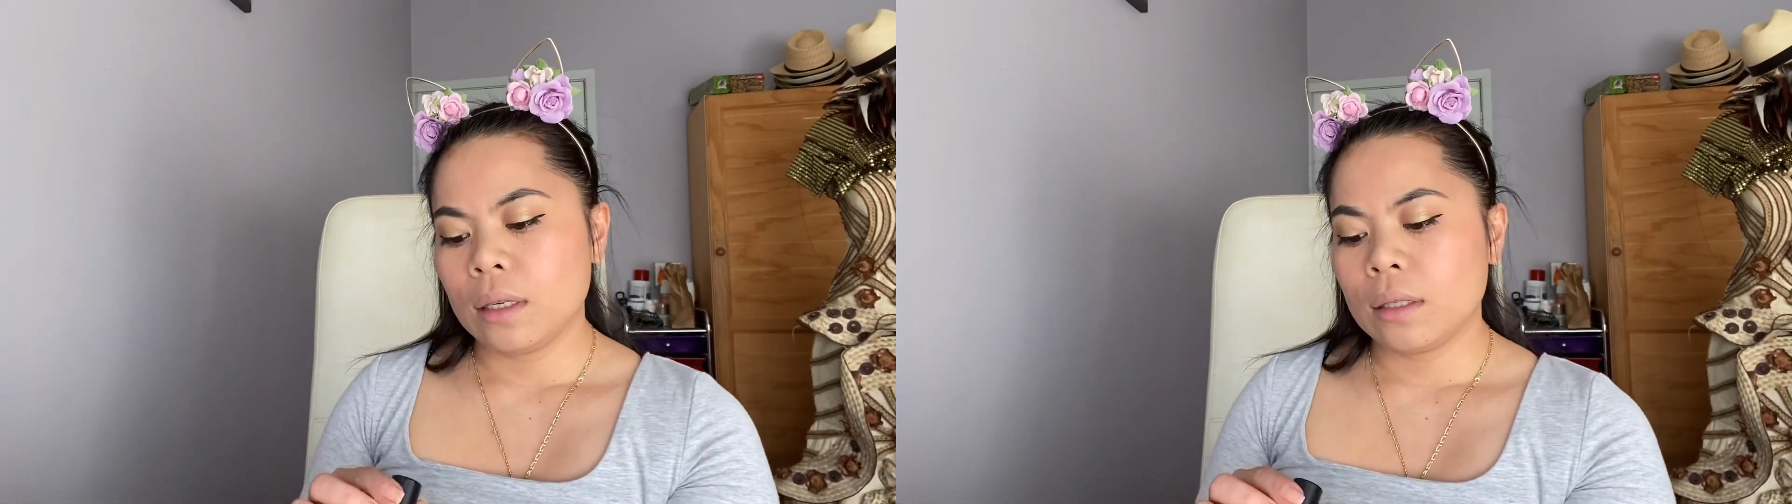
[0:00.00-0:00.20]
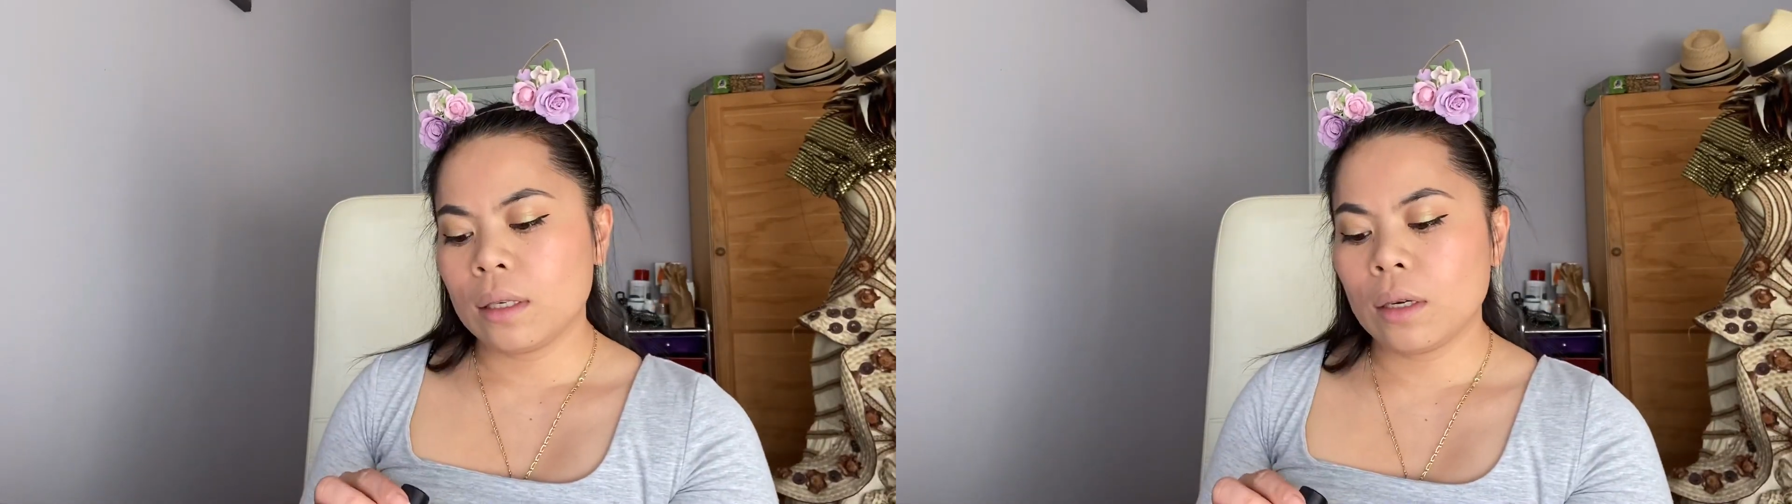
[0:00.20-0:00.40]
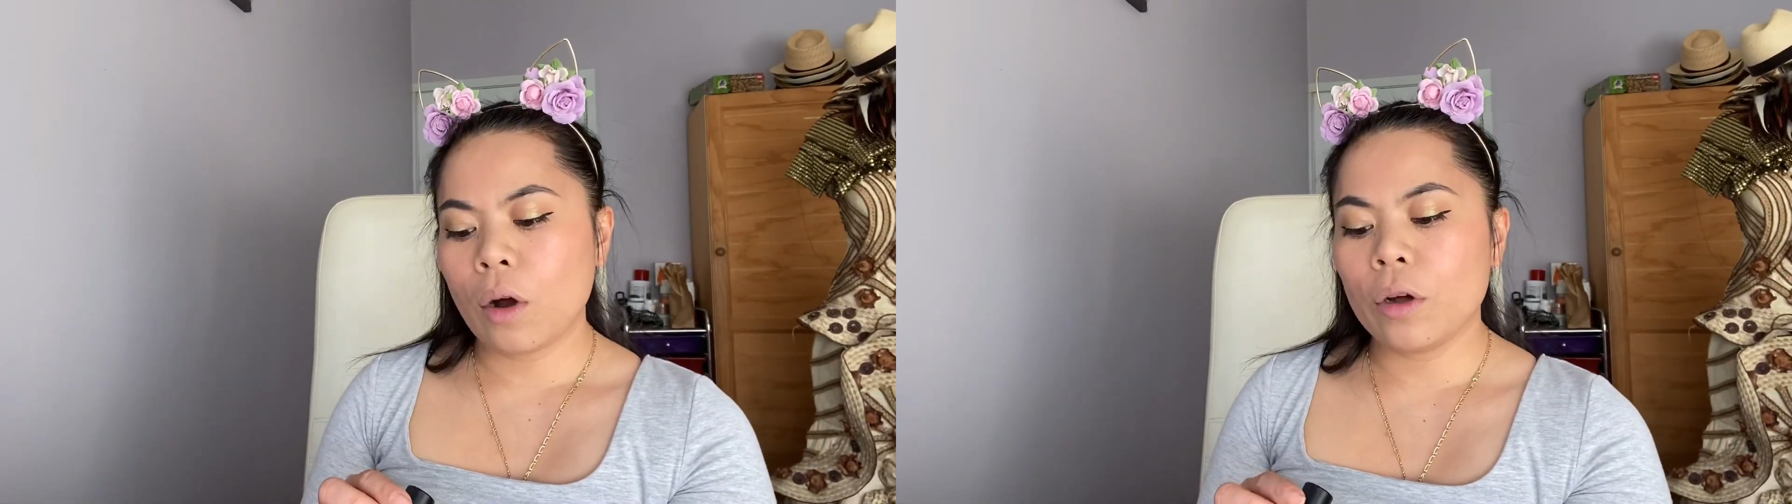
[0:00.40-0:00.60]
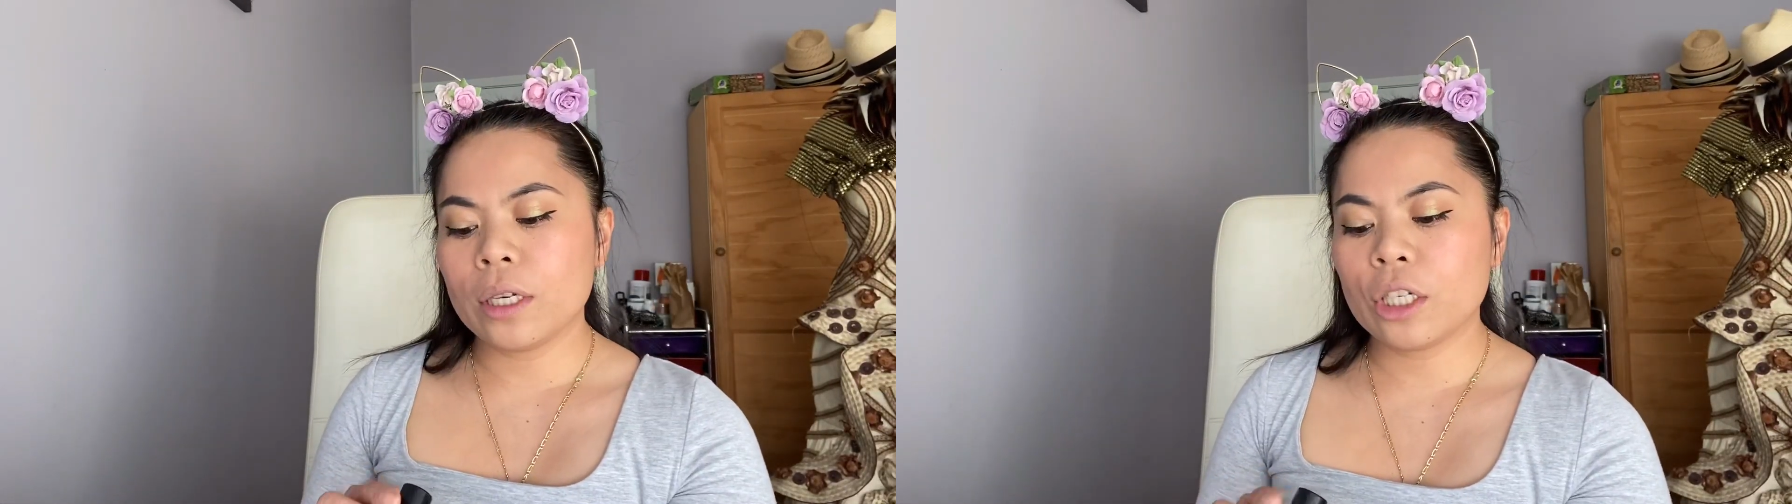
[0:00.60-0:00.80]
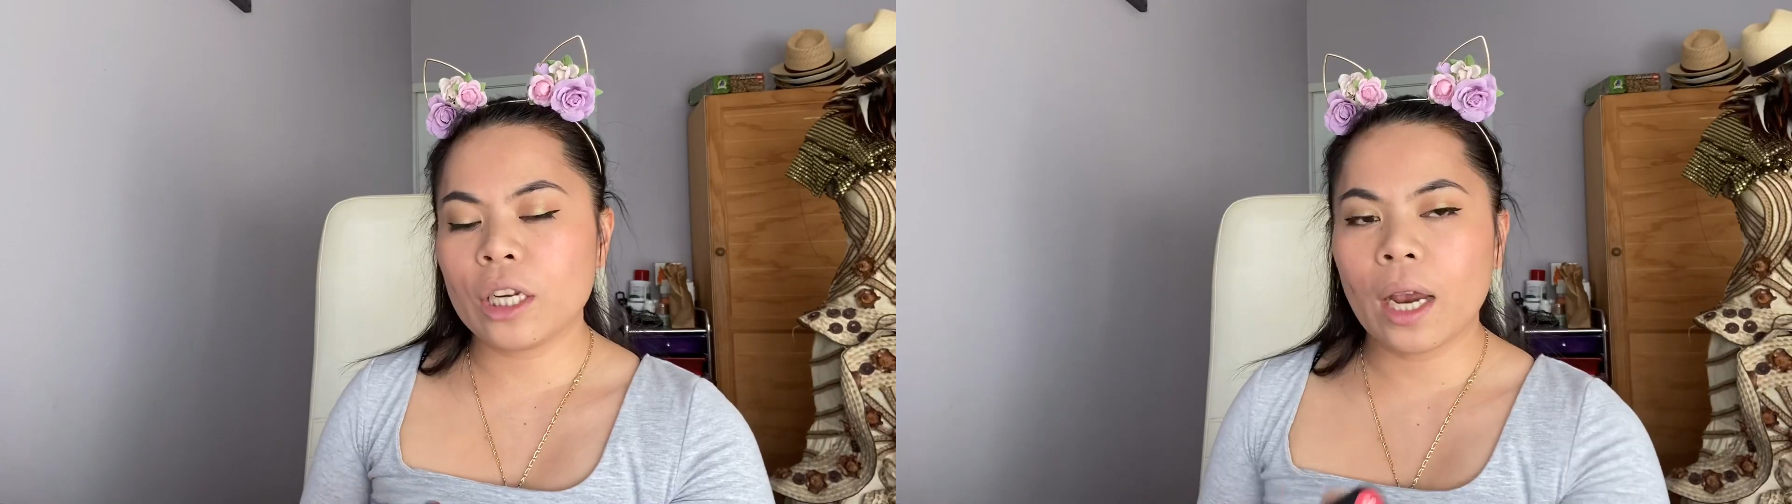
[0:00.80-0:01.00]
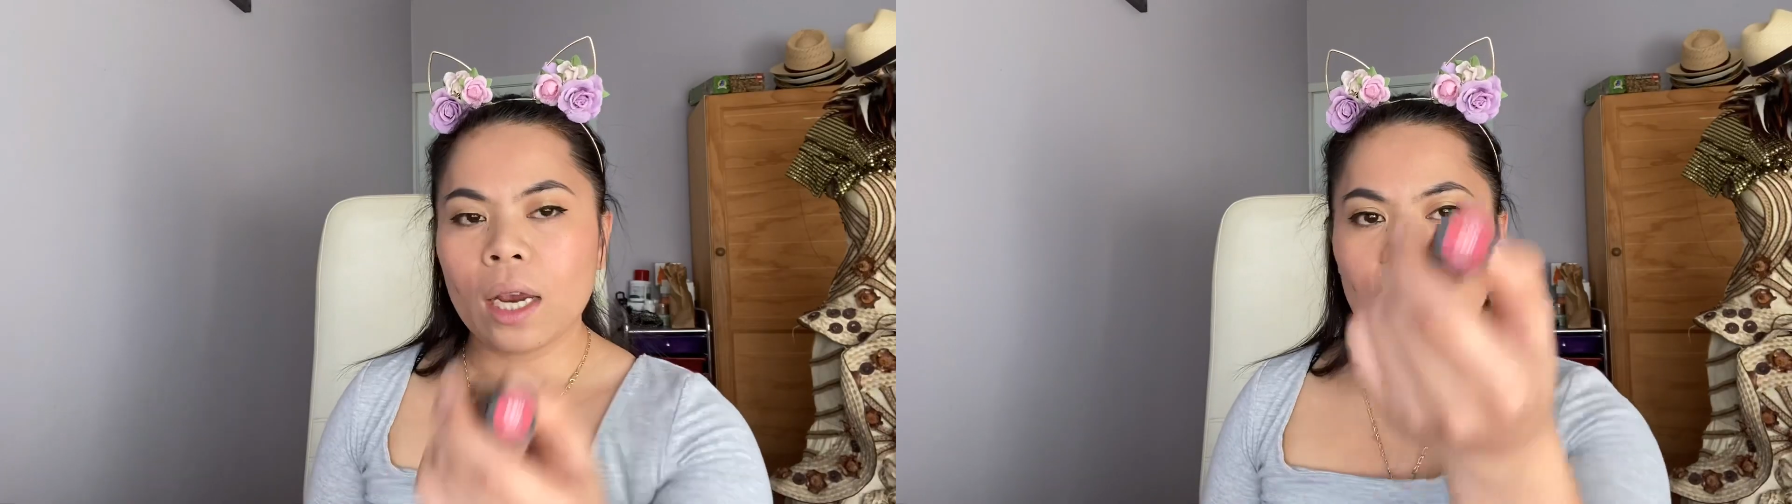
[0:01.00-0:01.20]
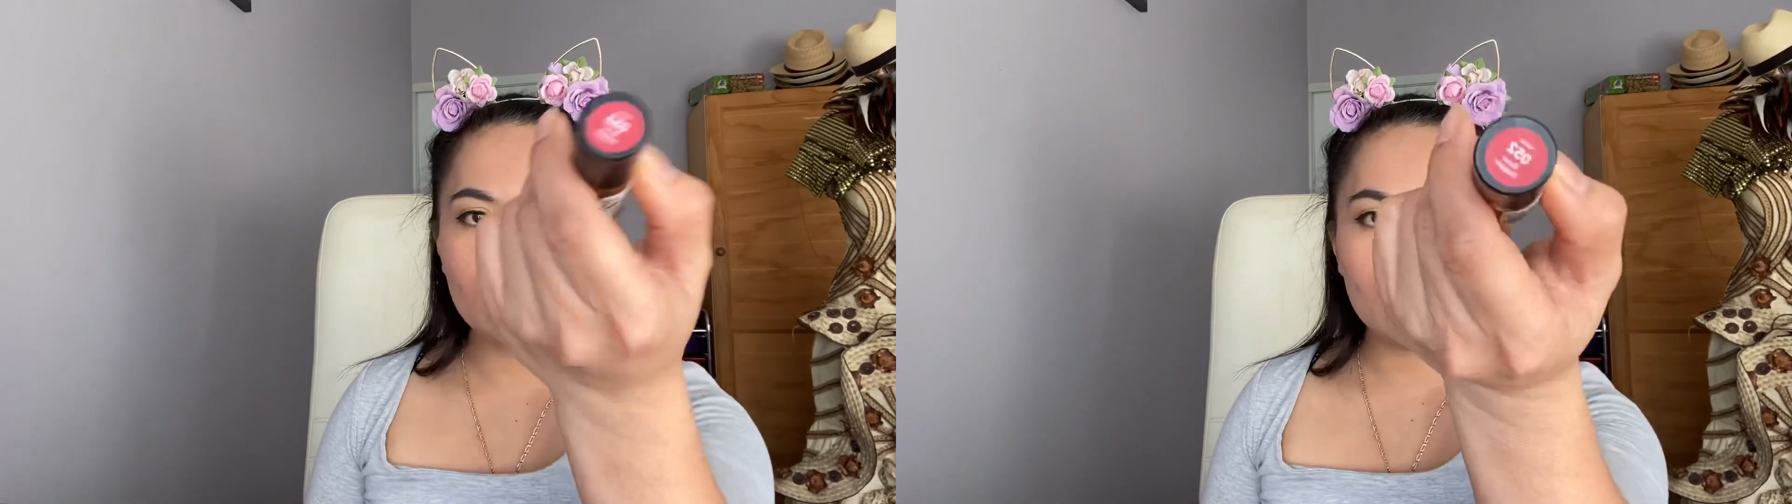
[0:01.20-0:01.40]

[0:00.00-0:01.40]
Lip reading: So on the shade